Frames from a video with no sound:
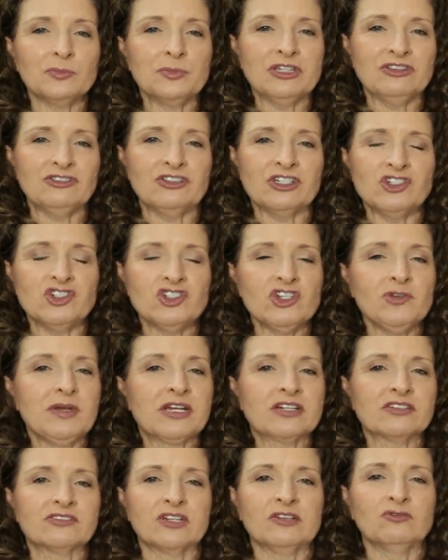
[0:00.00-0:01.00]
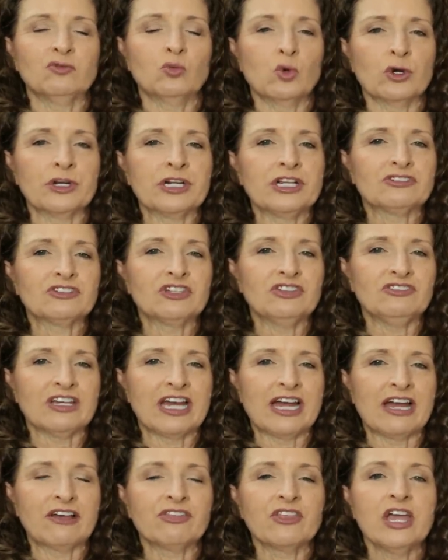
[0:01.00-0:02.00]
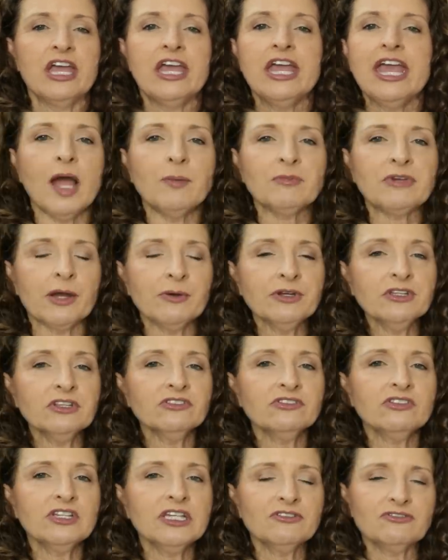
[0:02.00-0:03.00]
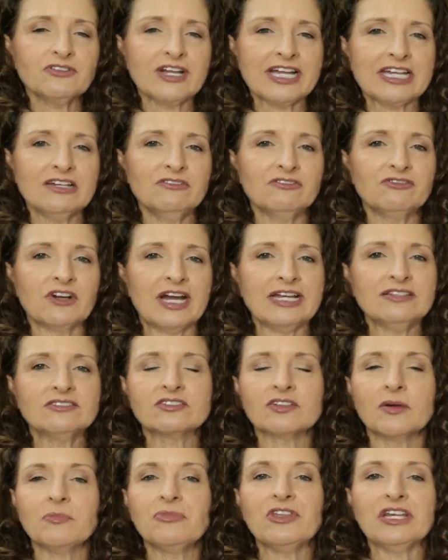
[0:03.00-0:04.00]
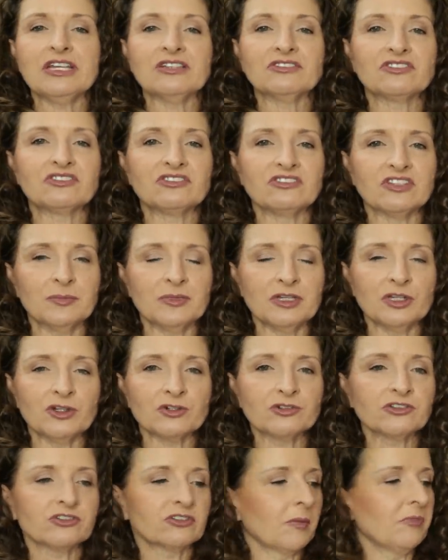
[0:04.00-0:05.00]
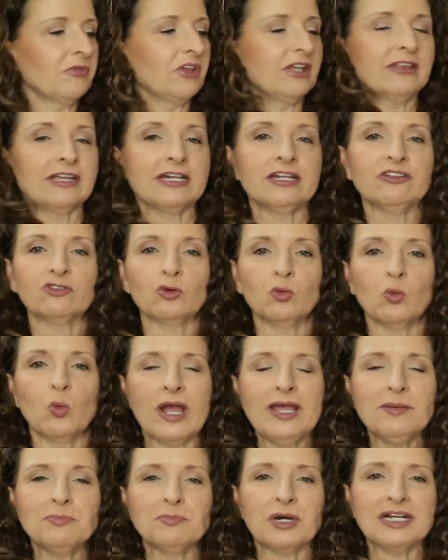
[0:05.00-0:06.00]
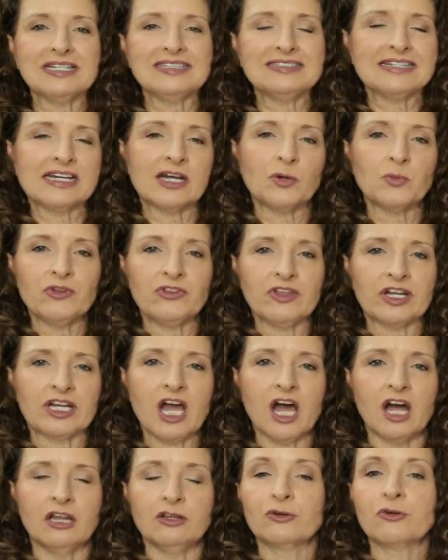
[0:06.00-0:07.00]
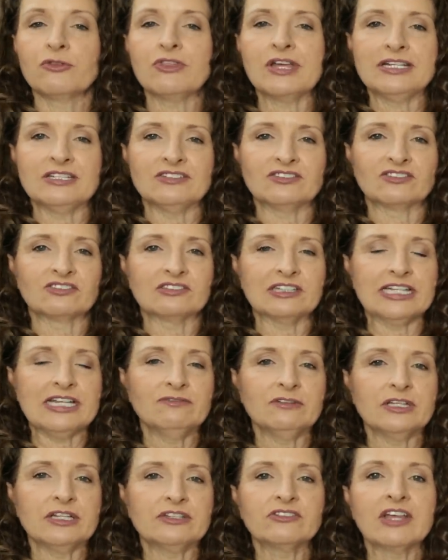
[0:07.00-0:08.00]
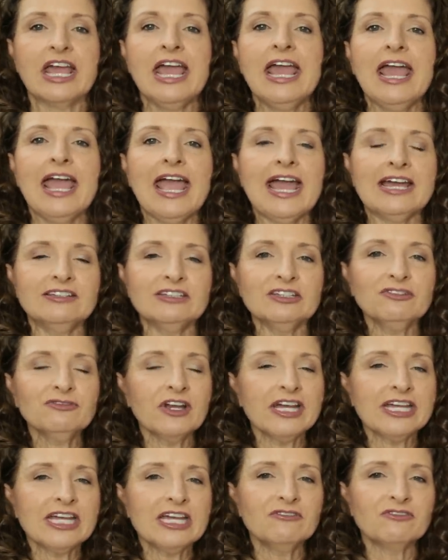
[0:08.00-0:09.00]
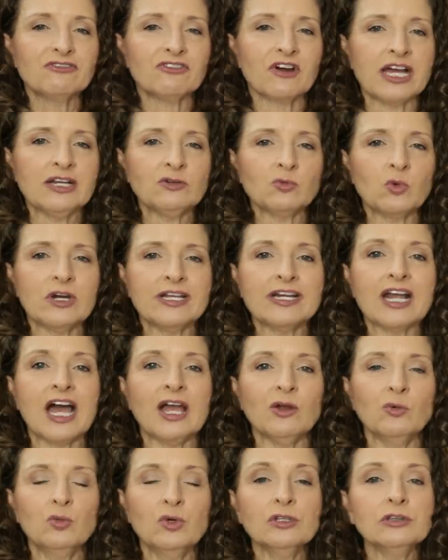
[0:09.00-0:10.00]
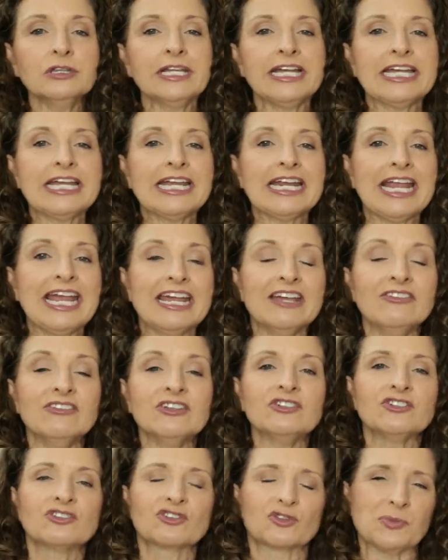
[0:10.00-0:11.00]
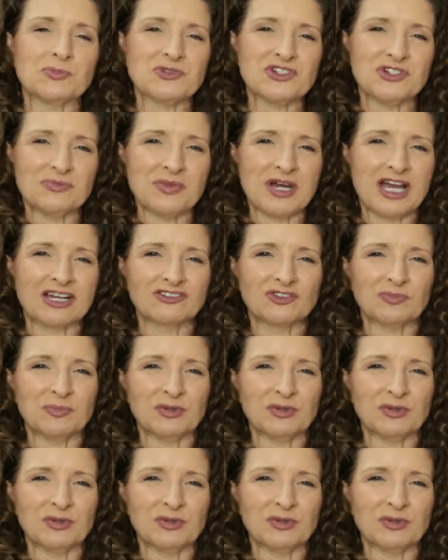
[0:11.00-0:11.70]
bit dingy because I've worn it to death. I'm going to see if I can find something similar, something that is a white button down with a collar that is sleeveless. And if I can find one, I will link it in the description box